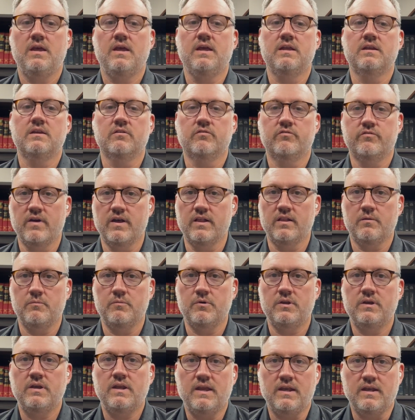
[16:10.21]
in
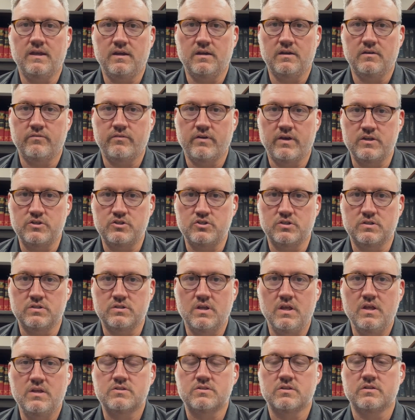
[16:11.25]
development and
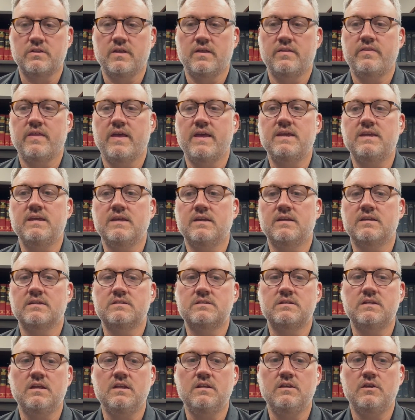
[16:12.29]
innovation so that they can
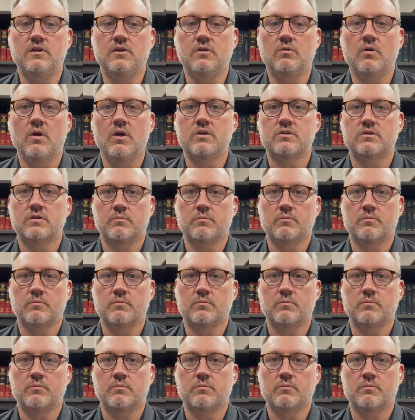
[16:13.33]
continue